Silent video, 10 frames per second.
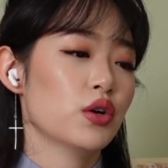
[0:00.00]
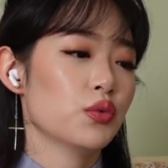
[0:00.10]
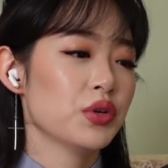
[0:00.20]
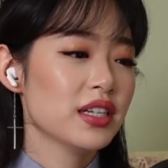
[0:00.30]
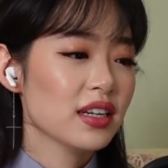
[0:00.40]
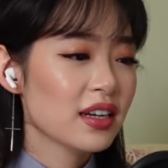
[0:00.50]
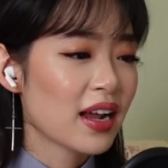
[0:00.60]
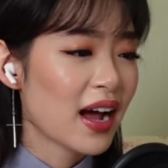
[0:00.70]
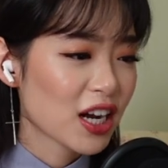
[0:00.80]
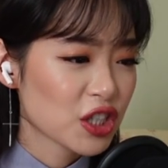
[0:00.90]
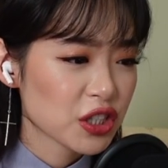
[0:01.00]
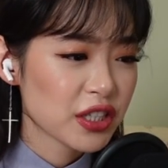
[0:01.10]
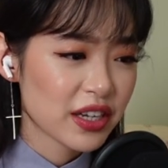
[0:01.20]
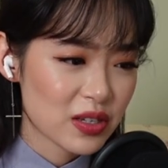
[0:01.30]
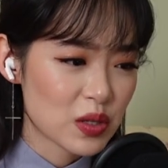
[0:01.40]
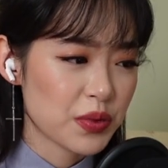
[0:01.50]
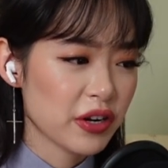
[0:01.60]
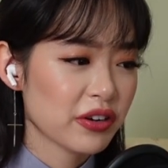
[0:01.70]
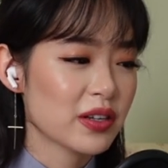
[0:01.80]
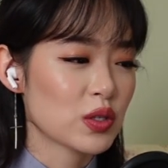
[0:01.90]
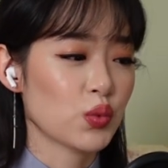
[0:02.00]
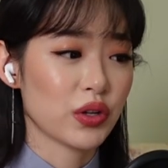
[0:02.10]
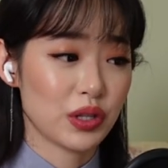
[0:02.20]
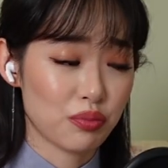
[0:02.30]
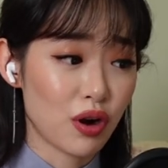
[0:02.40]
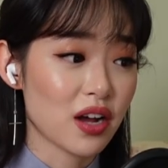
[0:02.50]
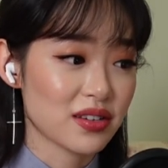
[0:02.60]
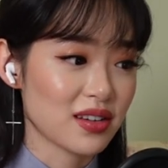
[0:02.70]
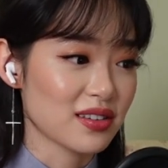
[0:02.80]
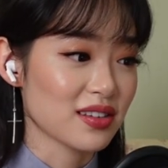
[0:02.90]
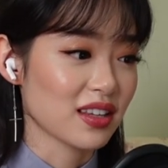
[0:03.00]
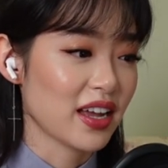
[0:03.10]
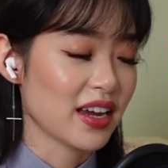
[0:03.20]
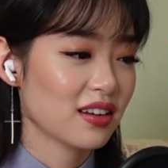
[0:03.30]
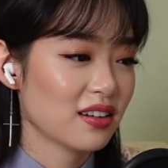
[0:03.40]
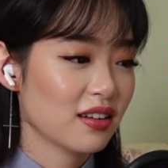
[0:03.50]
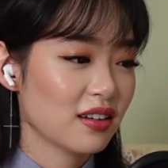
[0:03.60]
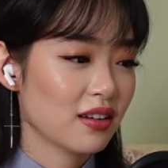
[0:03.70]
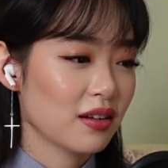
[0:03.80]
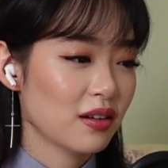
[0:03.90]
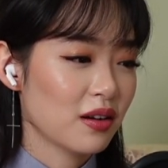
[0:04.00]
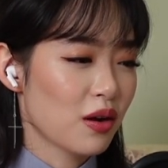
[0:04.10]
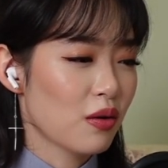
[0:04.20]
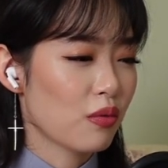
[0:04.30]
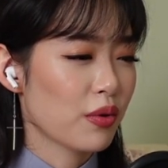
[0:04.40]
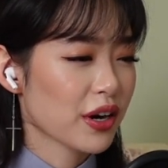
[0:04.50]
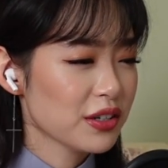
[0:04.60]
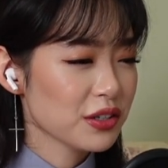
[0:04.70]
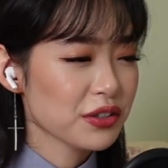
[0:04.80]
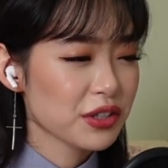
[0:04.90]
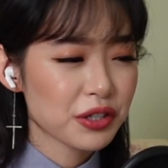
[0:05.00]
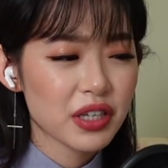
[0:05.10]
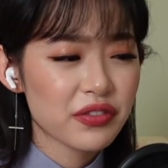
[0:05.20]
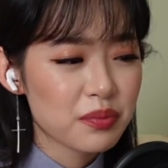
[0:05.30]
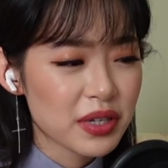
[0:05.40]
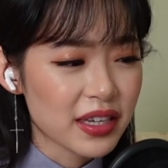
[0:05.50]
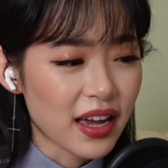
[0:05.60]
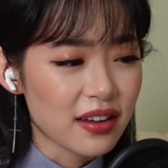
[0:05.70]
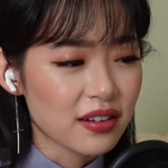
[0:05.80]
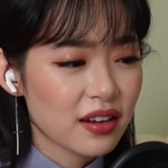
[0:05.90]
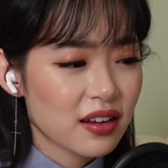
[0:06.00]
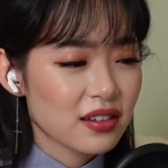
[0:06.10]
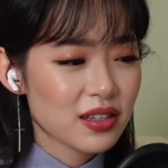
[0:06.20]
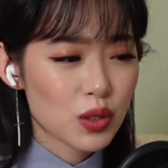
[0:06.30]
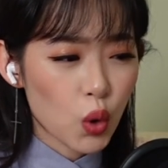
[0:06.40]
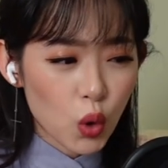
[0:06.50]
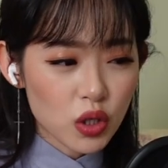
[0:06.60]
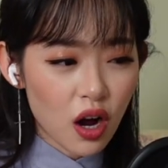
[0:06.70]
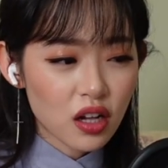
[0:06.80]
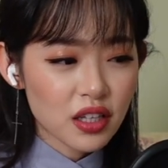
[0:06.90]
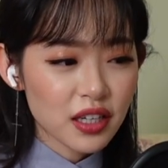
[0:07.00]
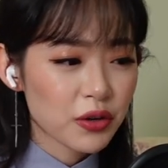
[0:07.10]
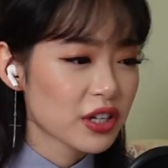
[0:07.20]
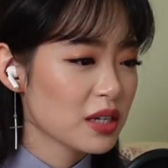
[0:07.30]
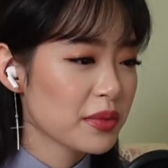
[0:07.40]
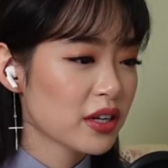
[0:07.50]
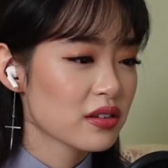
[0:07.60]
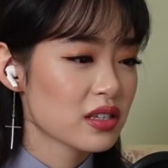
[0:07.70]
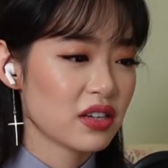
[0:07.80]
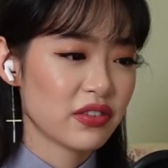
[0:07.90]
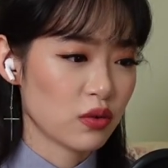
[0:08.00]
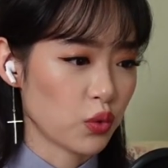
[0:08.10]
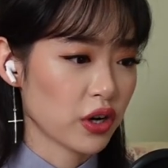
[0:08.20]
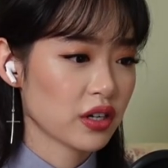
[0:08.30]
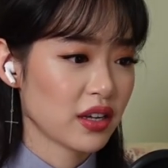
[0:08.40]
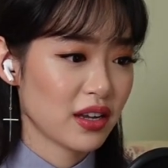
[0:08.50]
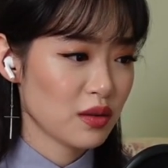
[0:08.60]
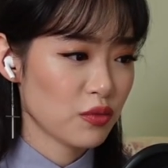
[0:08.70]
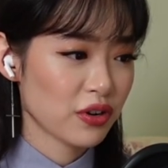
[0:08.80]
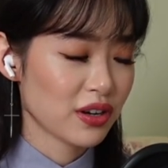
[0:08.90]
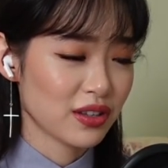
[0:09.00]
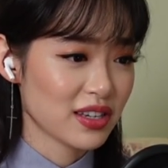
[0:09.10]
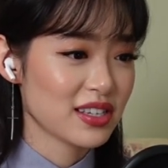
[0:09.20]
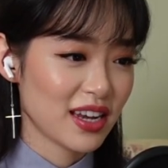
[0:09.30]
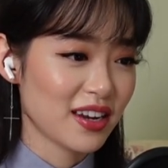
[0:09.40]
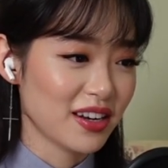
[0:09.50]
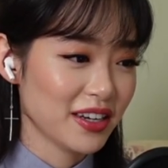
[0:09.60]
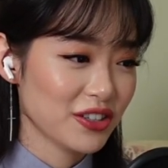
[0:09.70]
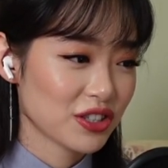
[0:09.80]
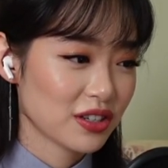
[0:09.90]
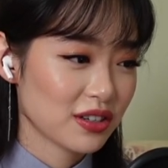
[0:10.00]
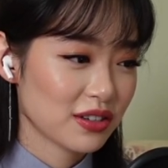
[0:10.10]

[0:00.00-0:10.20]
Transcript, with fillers: we didn't actually experience what the process is like. Where do you even begin? Does cold calling or emails even work anymore in this day and age?